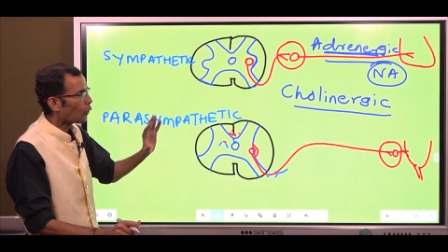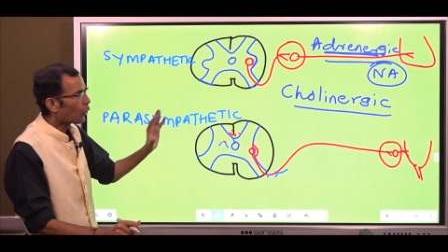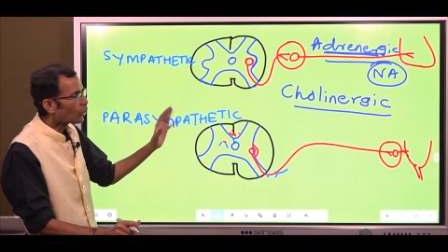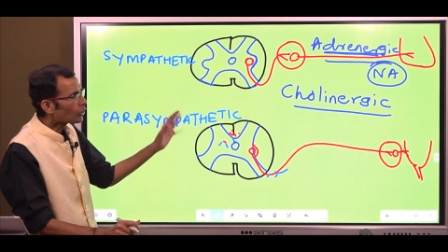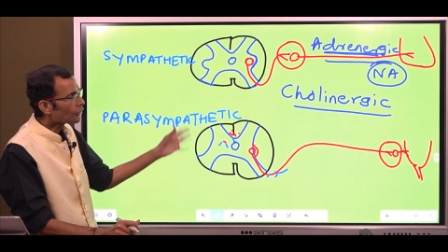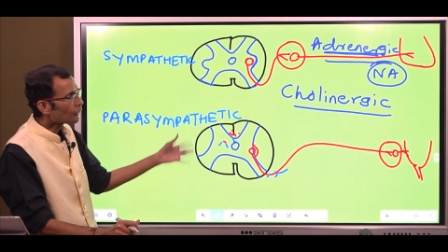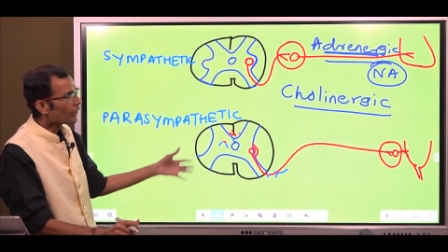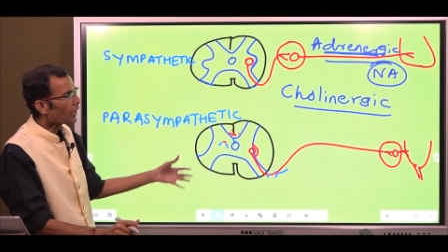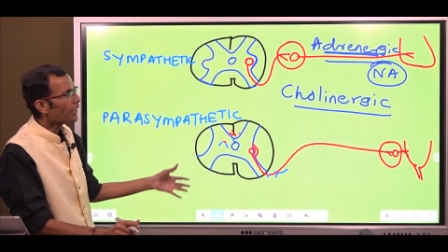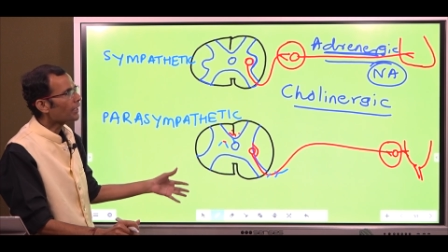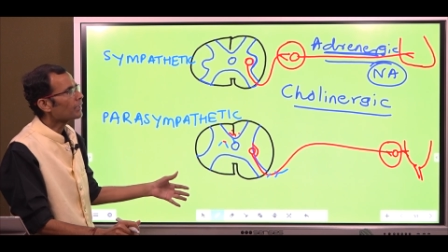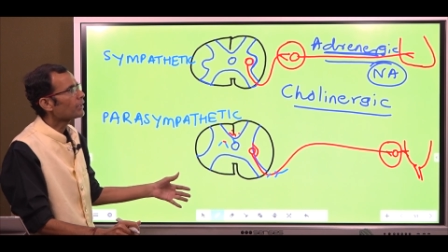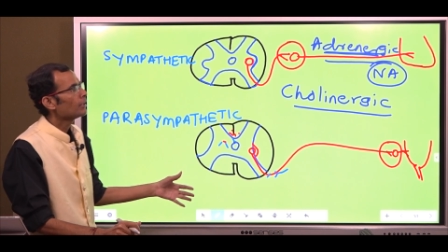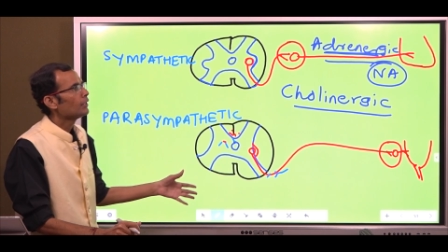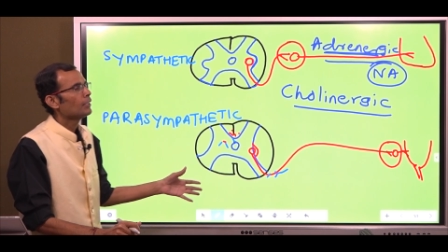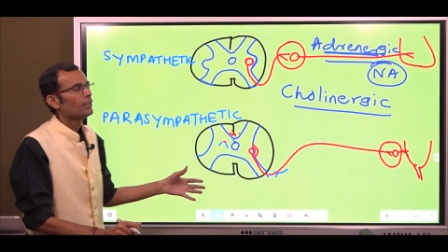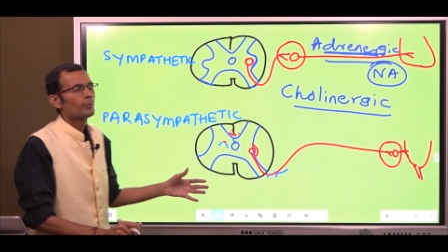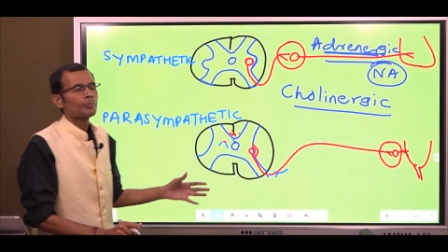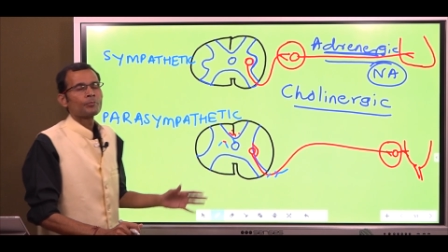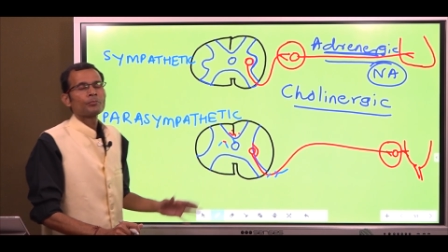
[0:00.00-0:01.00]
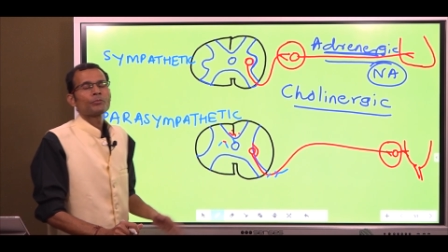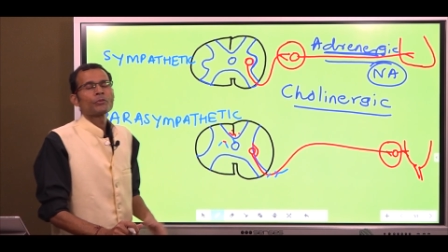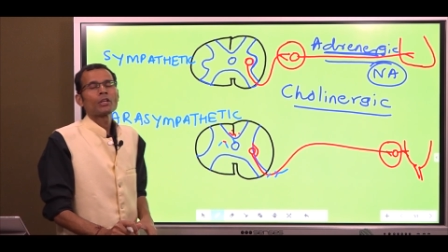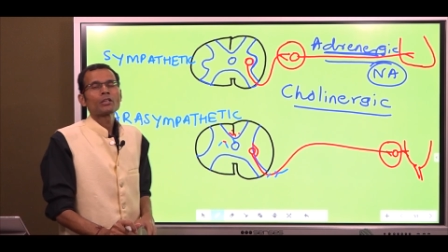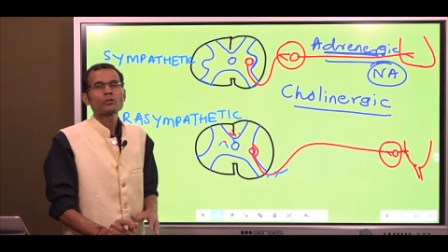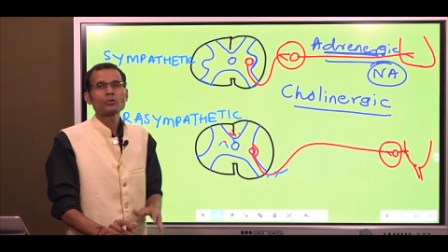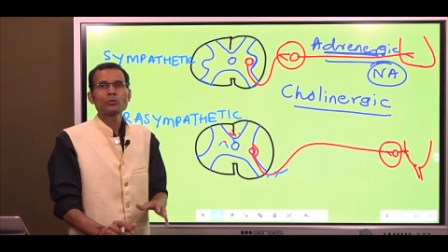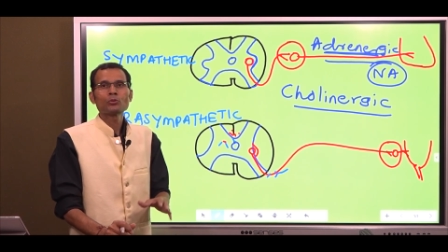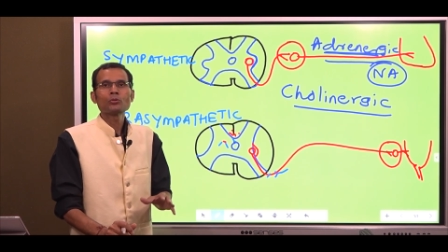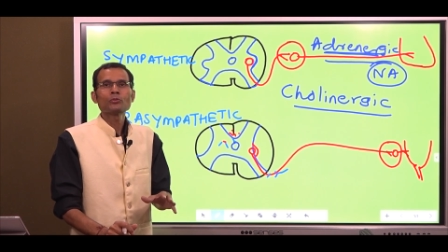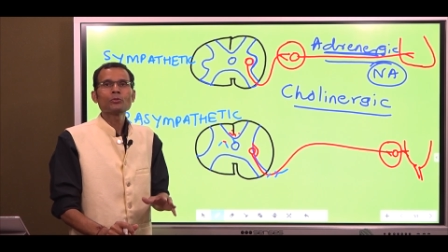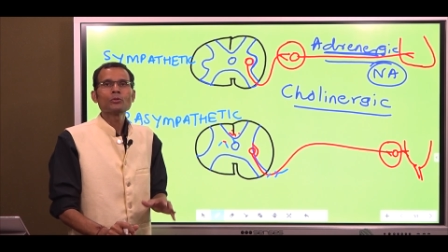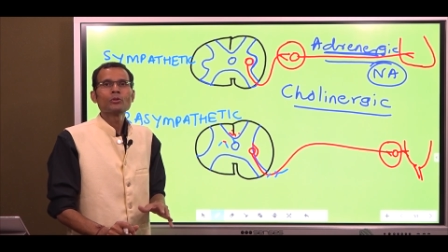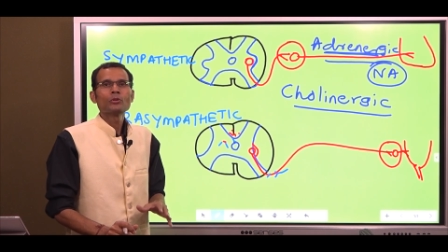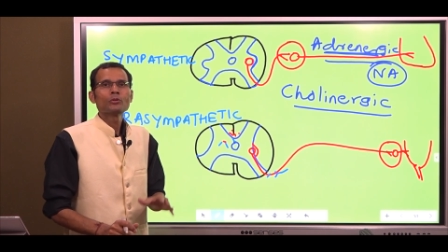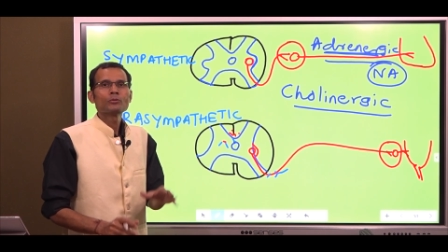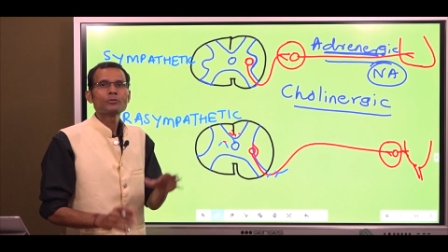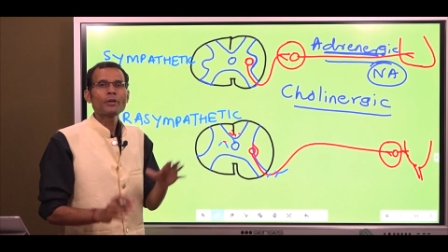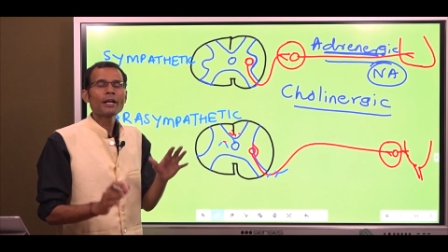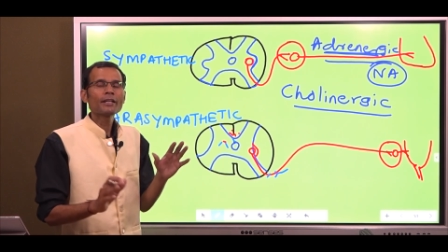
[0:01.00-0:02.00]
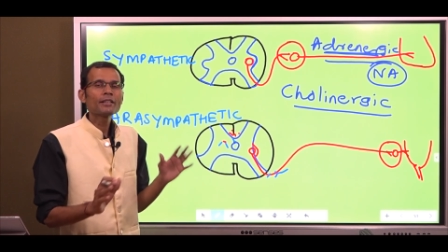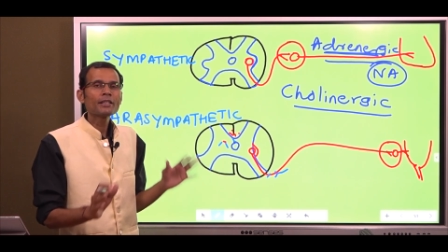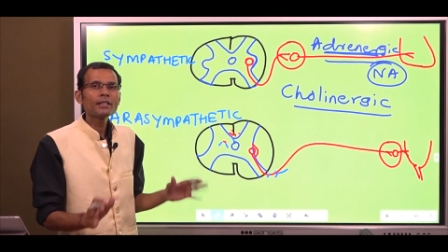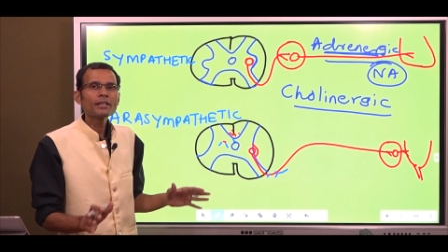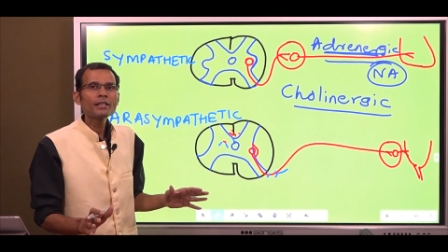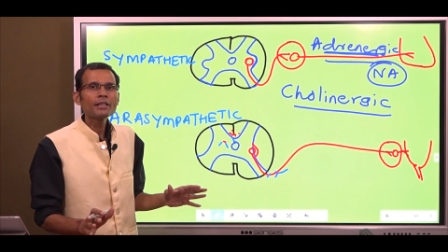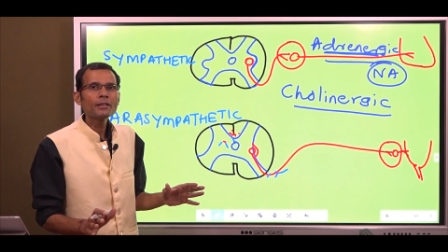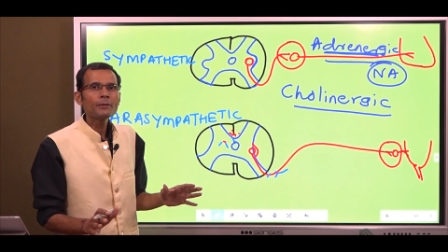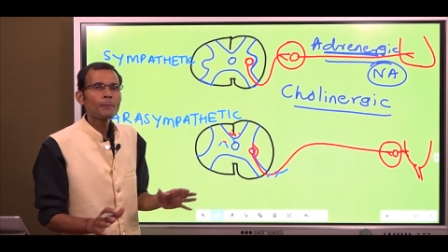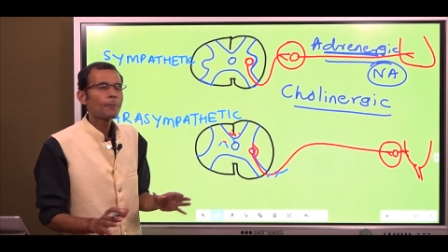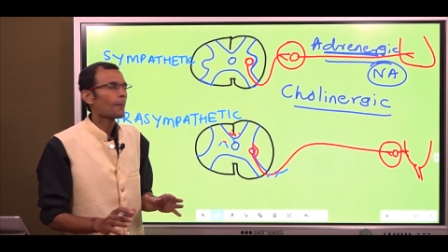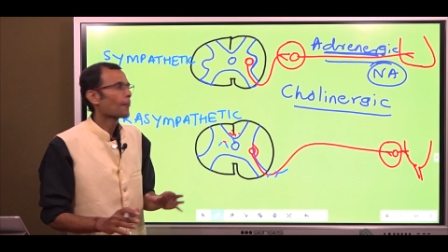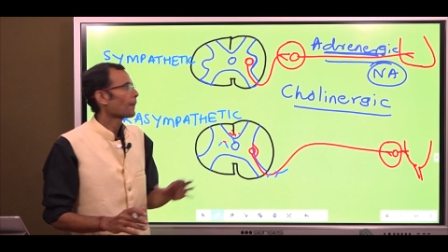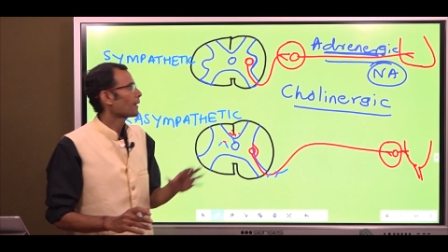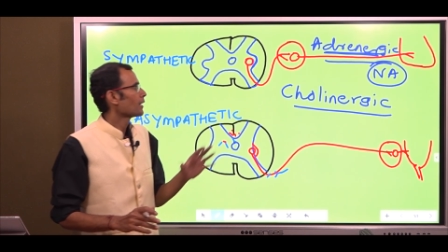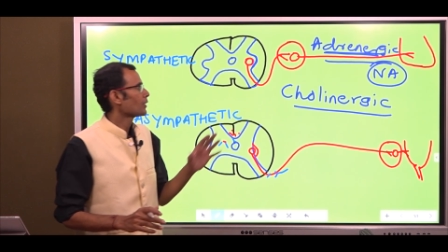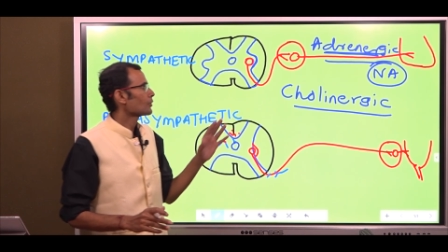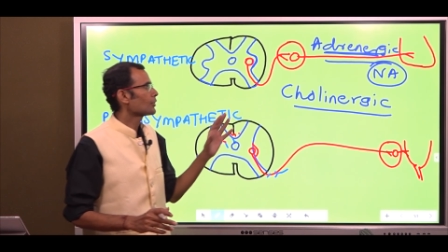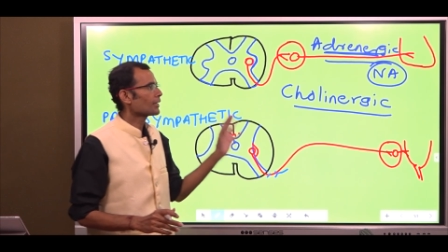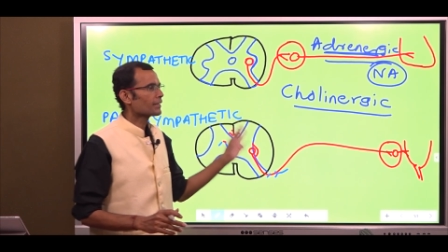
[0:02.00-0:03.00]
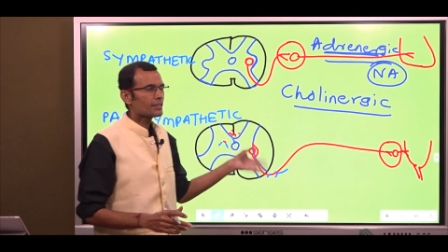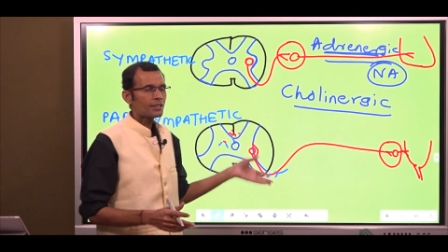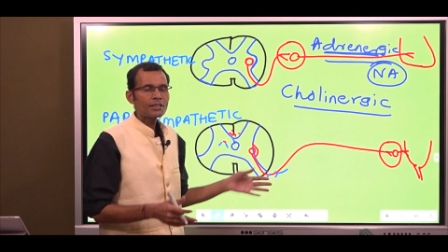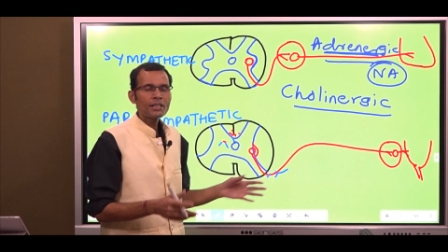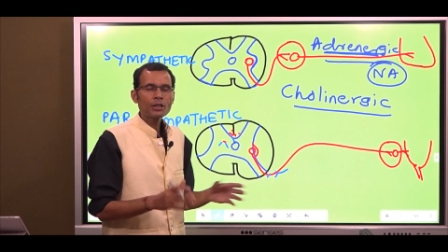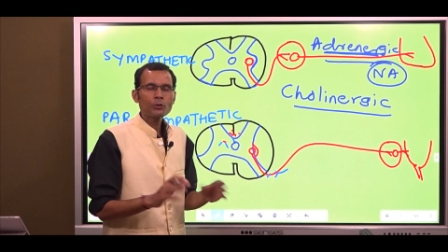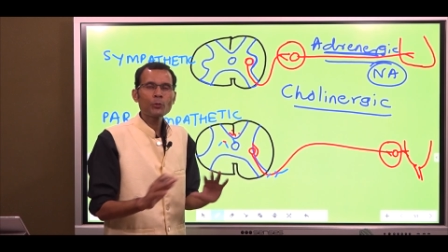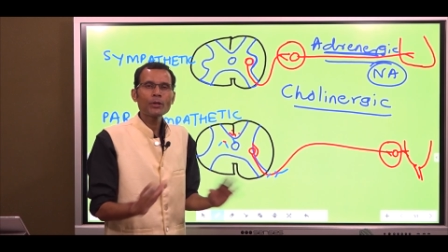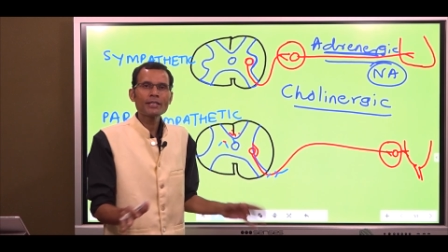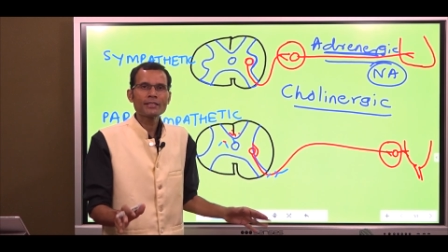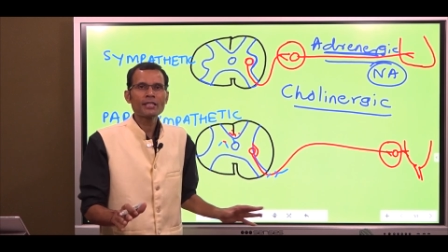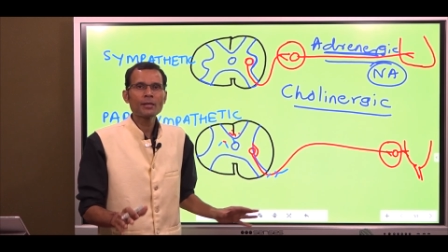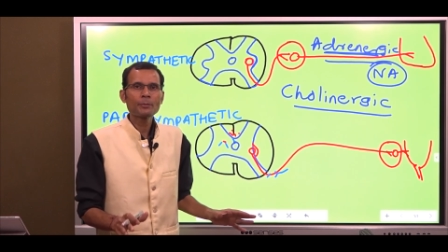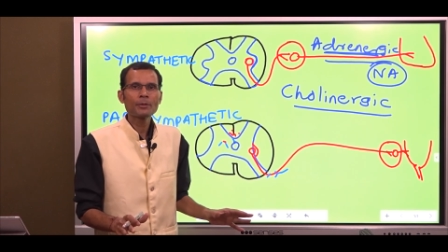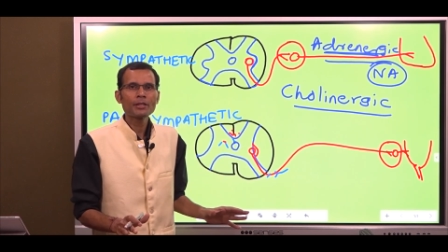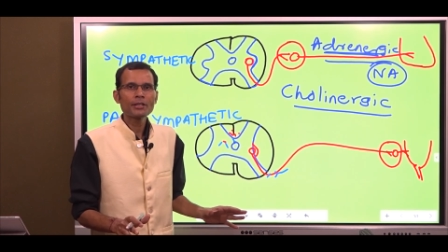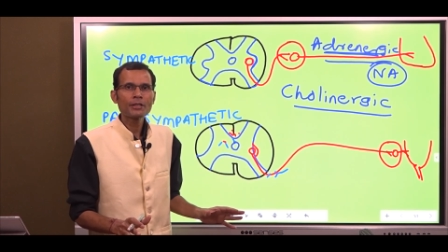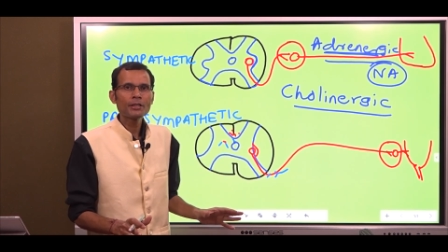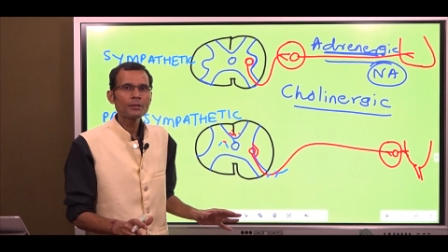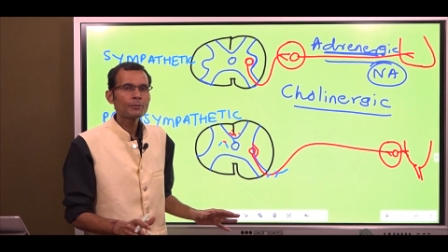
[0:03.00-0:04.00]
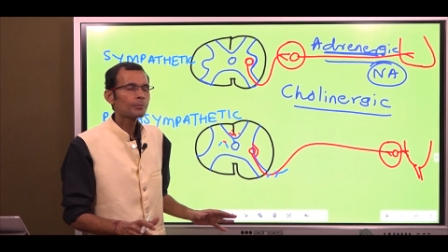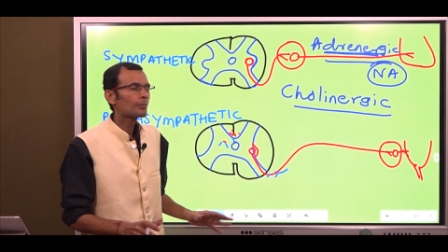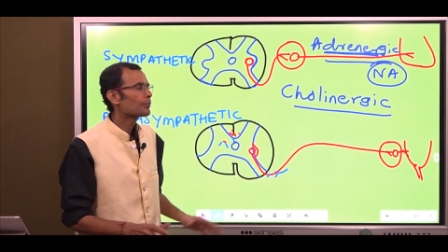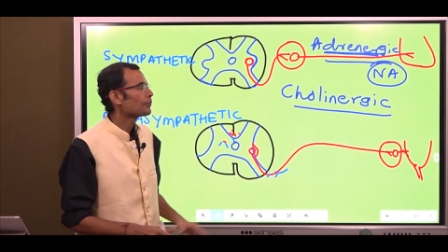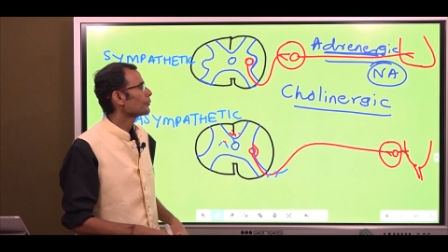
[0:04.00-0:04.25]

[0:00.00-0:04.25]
Alright, so finally, just in a quick summary,